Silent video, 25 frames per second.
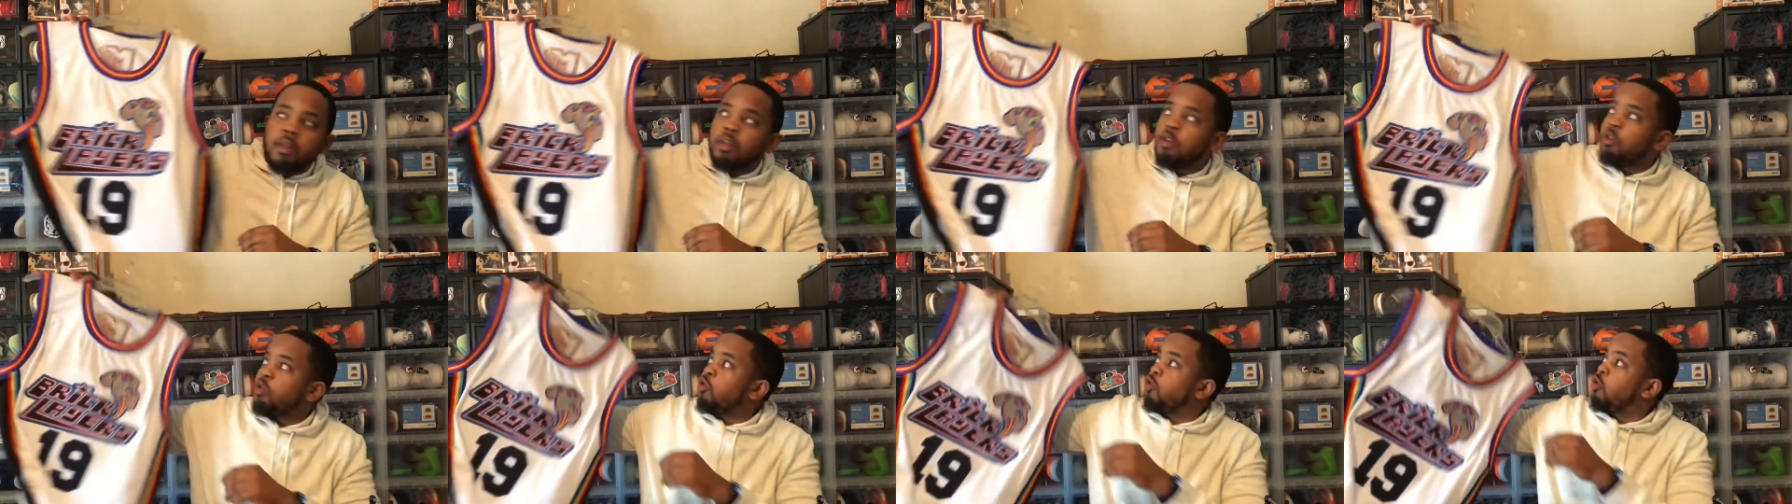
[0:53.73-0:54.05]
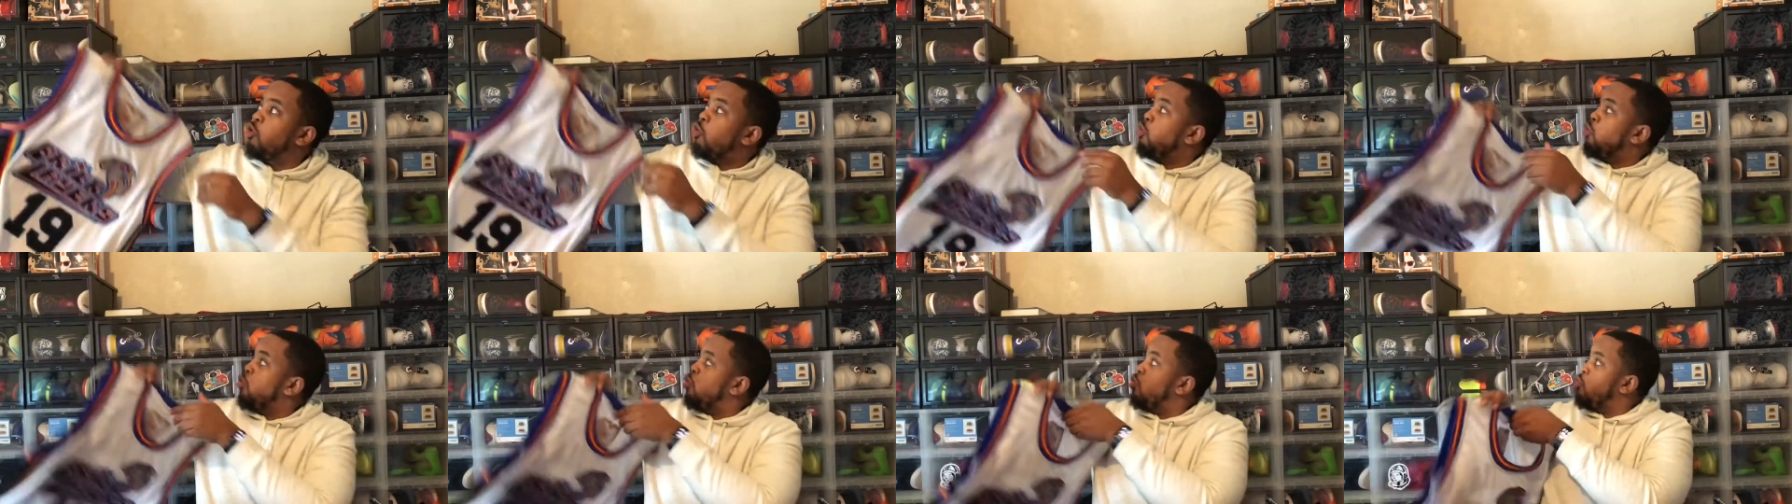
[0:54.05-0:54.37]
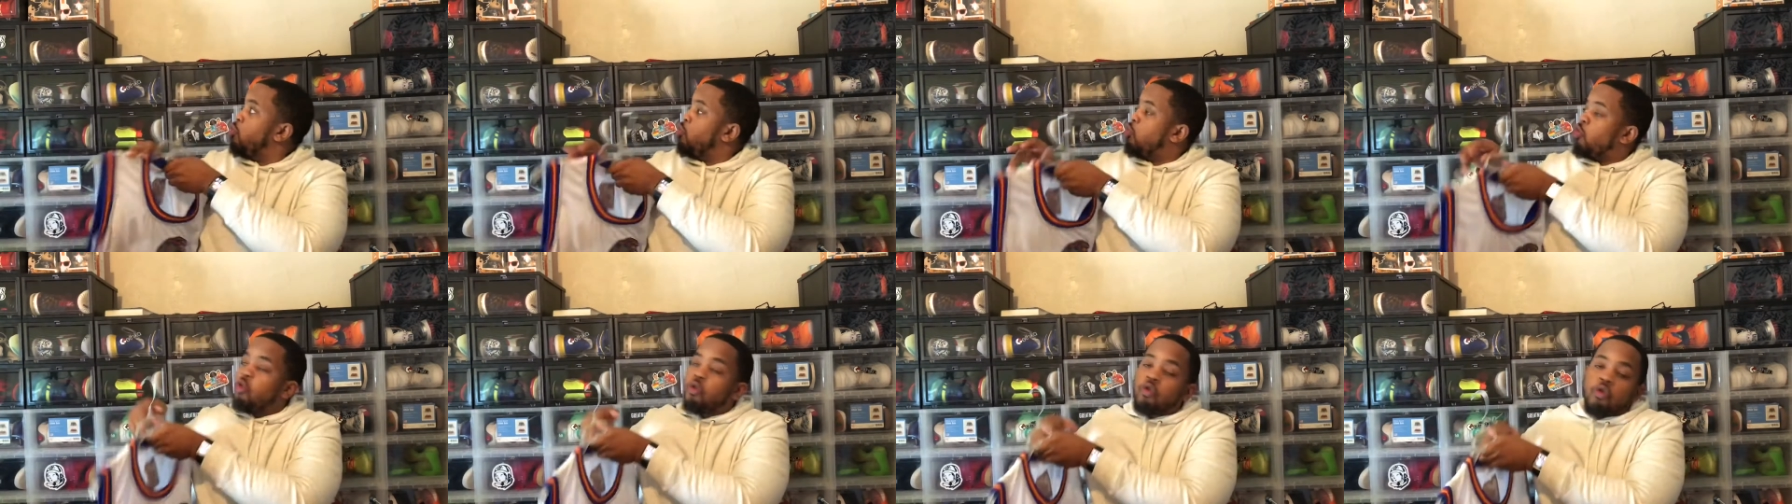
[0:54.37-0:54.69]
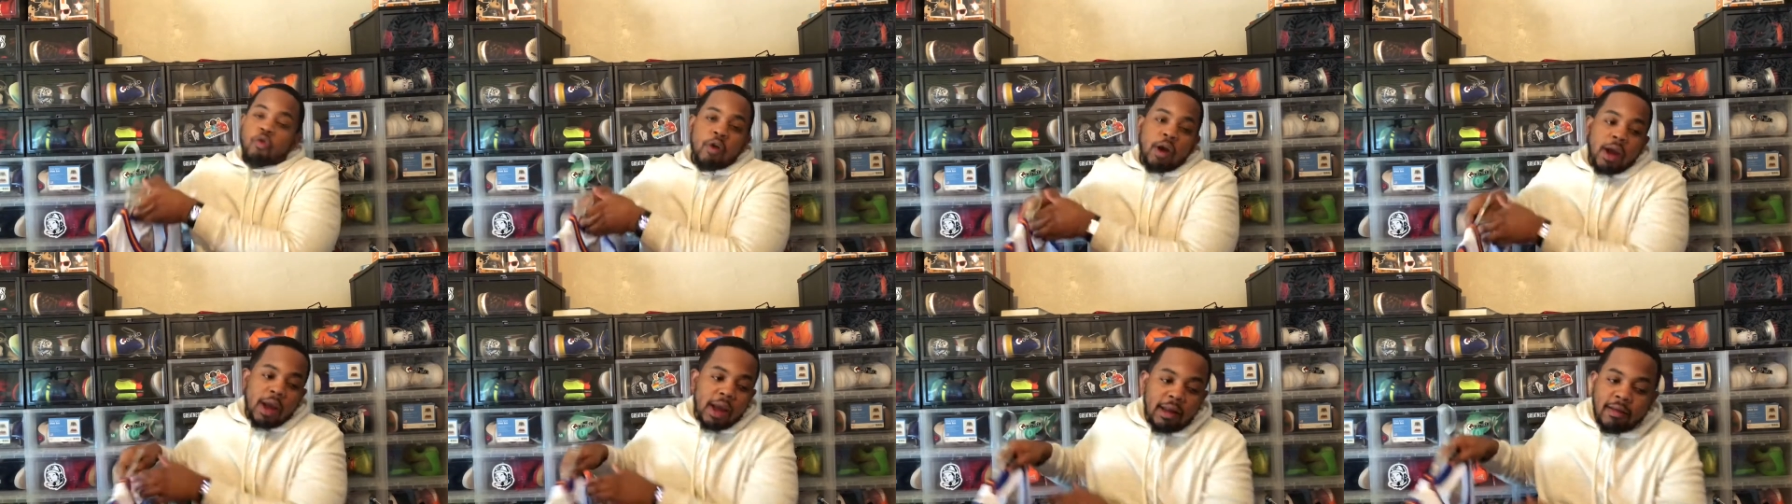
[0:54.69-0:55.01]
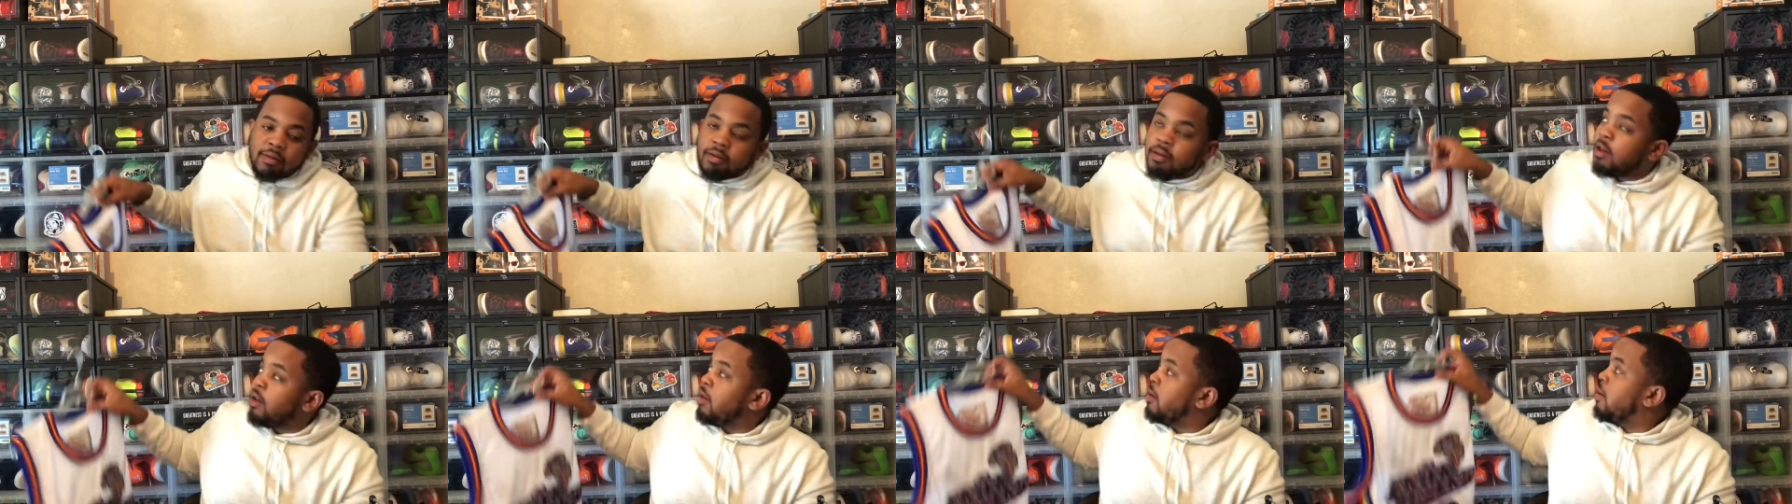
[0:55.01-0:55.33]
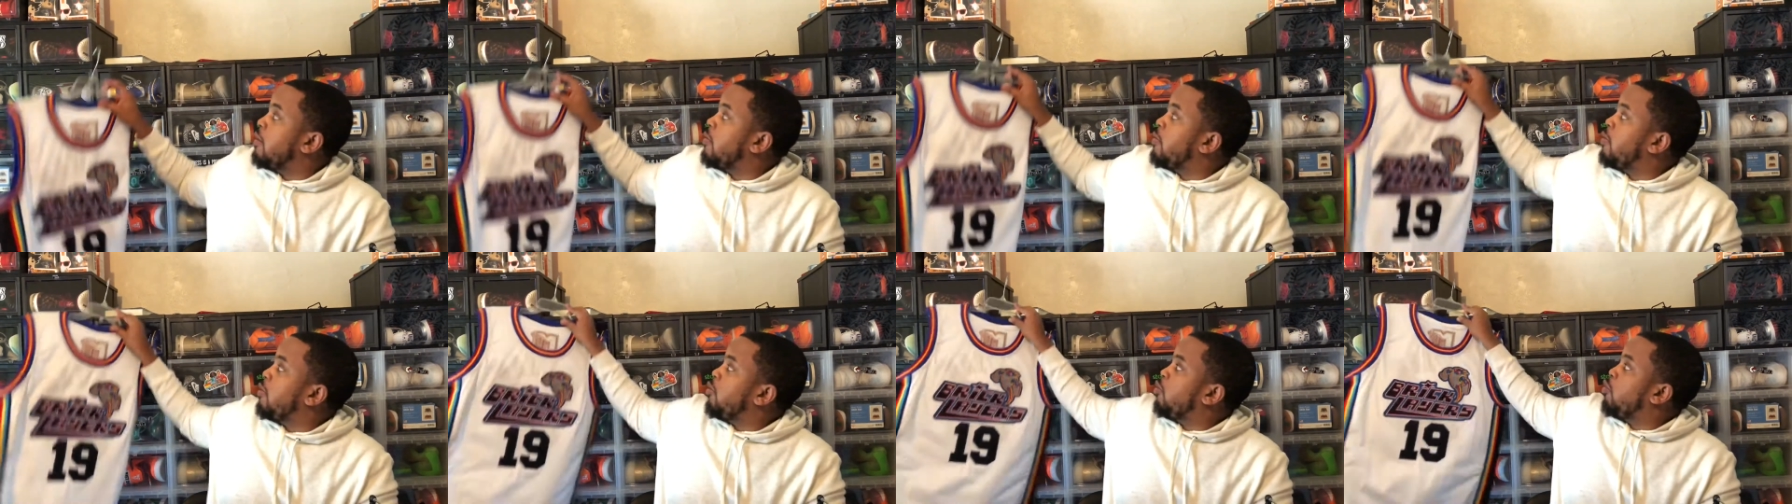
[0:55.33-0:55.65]
too crazy,
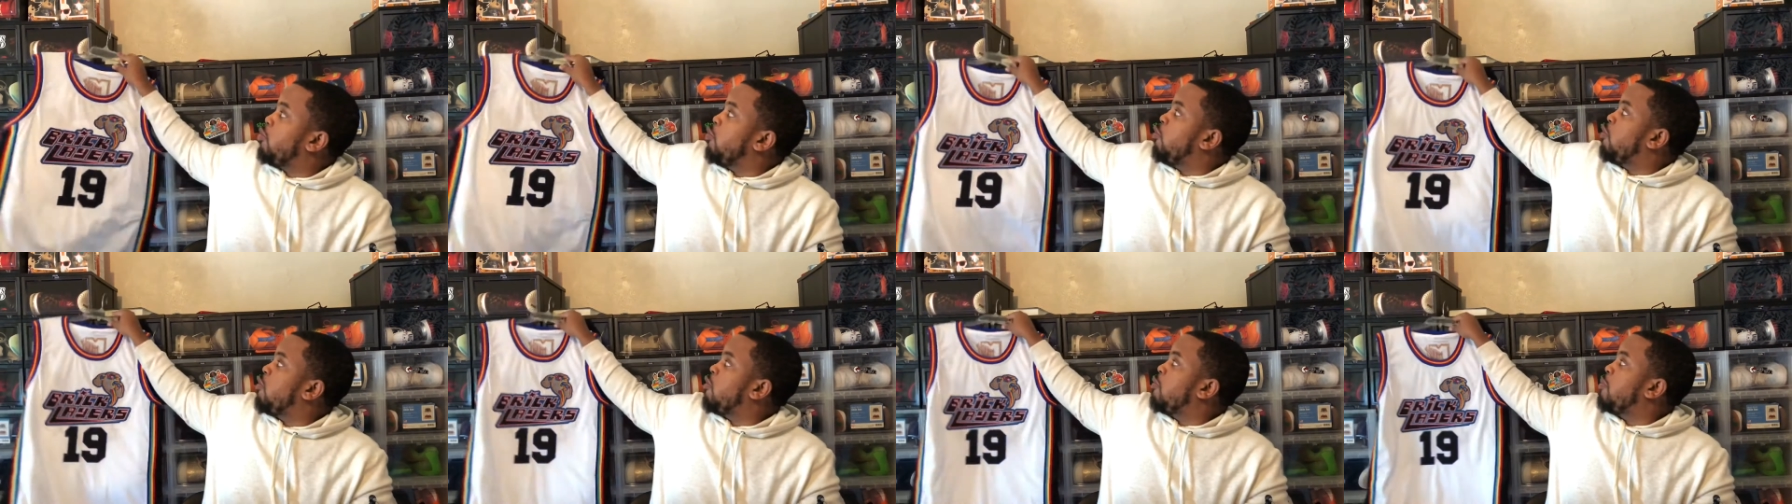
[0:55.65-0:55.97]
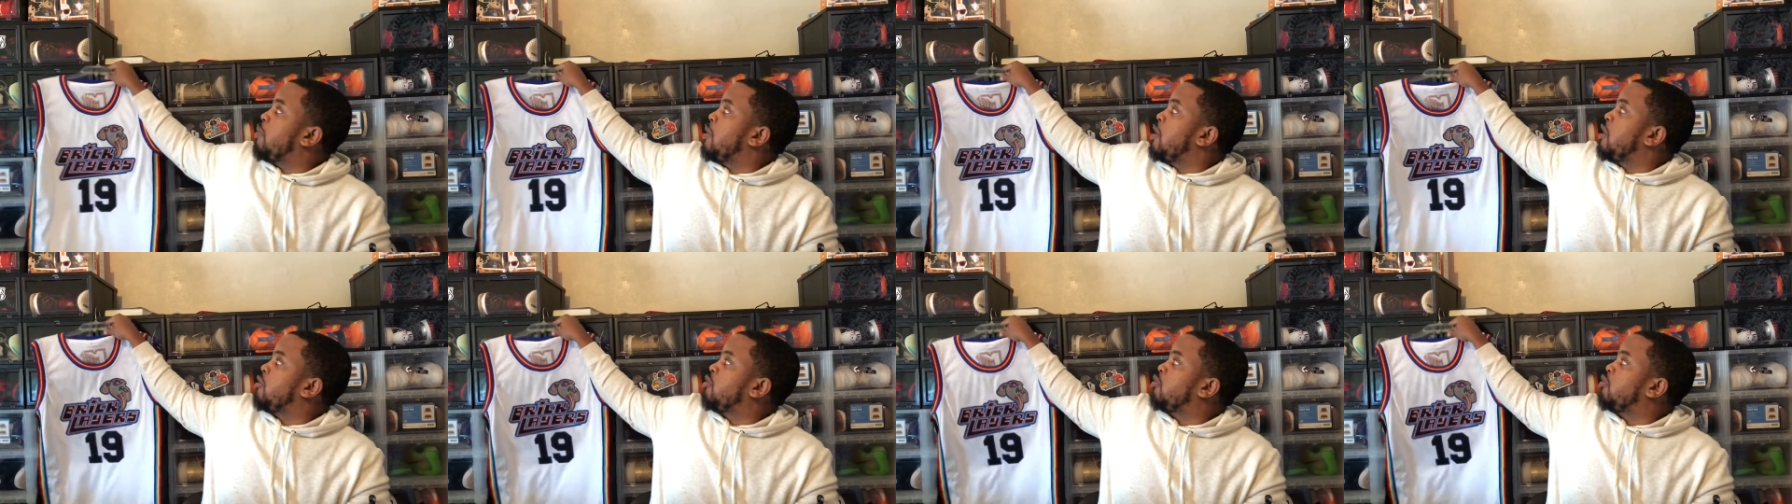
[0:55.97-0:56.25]
nothing too special,